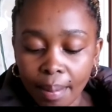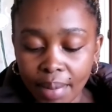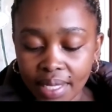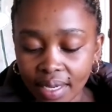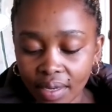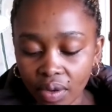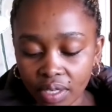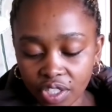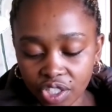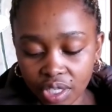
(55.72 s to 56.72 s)

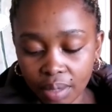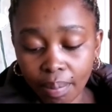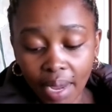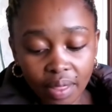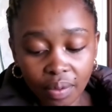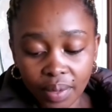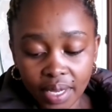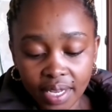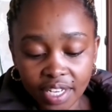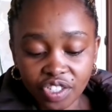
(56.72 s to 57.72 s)
Metacognition, by the
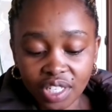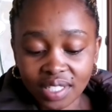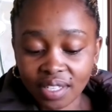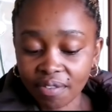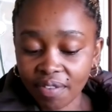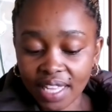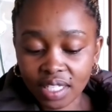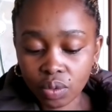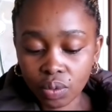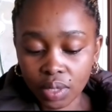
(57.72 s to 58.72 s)
way, is just a
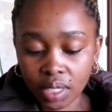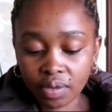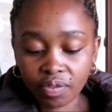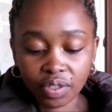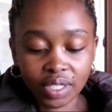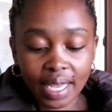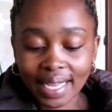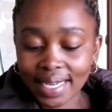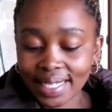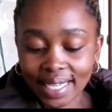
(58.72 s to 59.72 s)
fancy word for
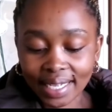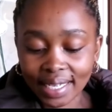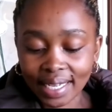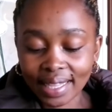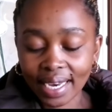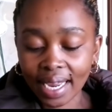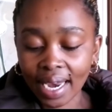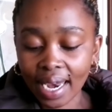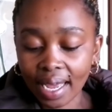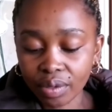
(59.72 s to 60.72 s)
any technique that
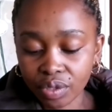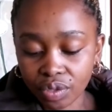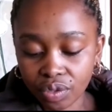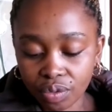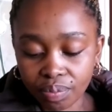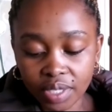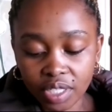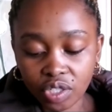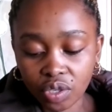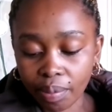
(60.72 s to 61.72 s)
allows you to
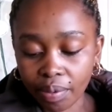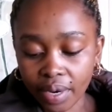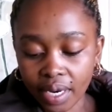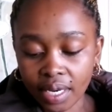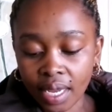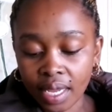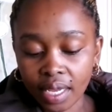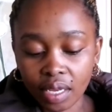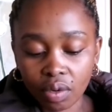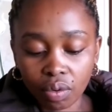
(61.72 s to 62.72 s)
beat your brain
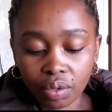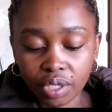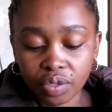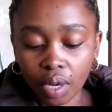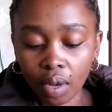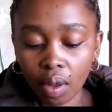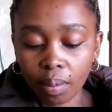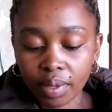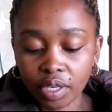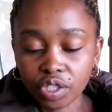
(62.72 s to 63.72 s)
in order to
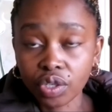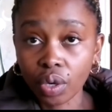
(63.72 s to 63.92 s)
accomplish